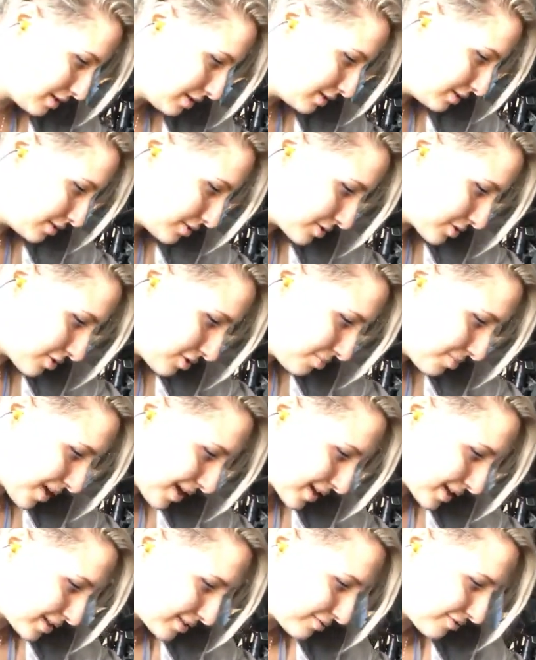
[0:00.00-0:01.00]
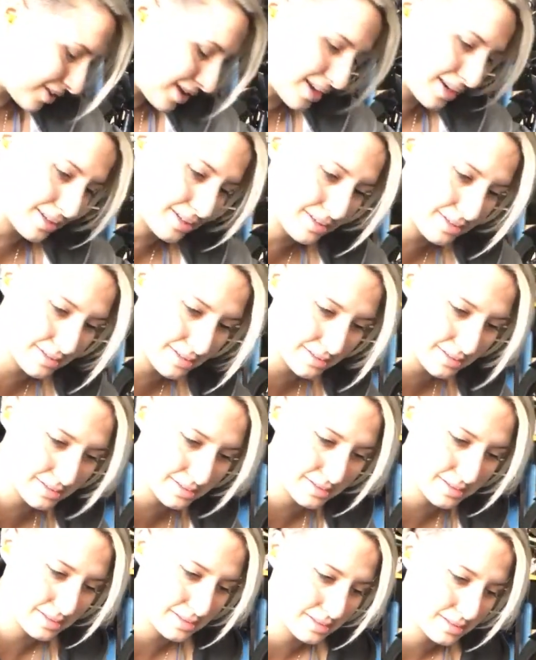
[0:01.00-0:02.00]
Those will go back in fine.
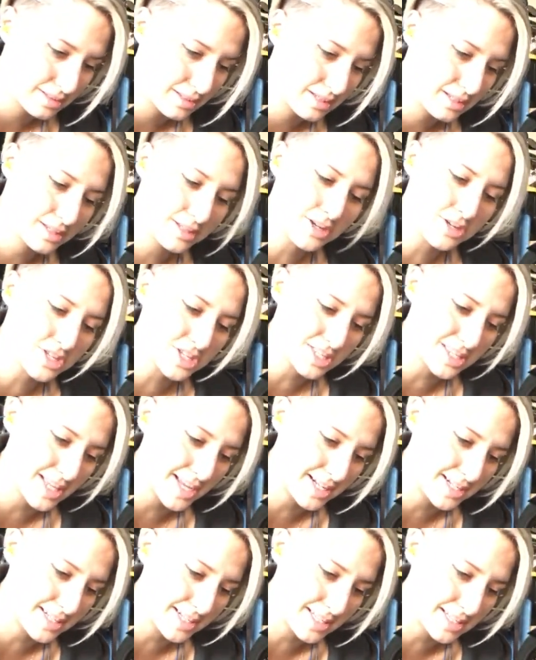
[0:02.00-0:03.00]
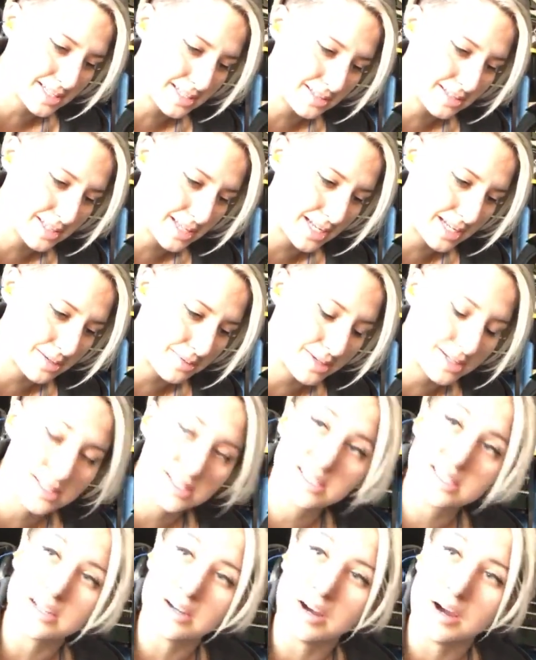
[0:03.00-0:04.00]
They're just like dust sealed anyways,
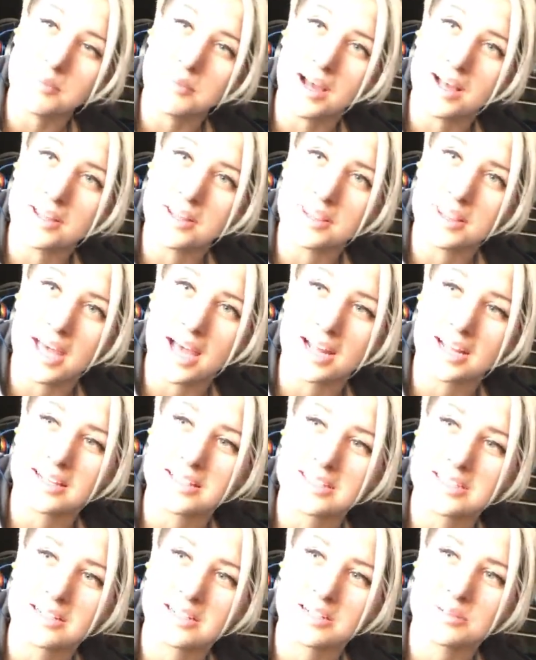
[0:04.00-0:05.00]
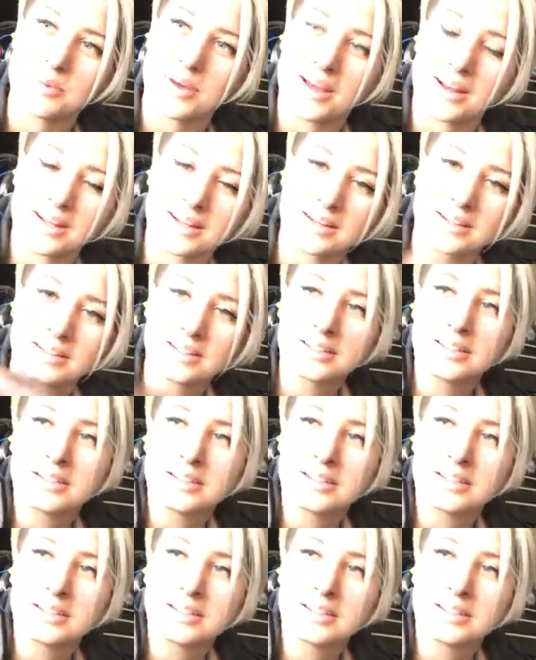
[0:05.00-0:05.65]
so I'm not that concerned about it.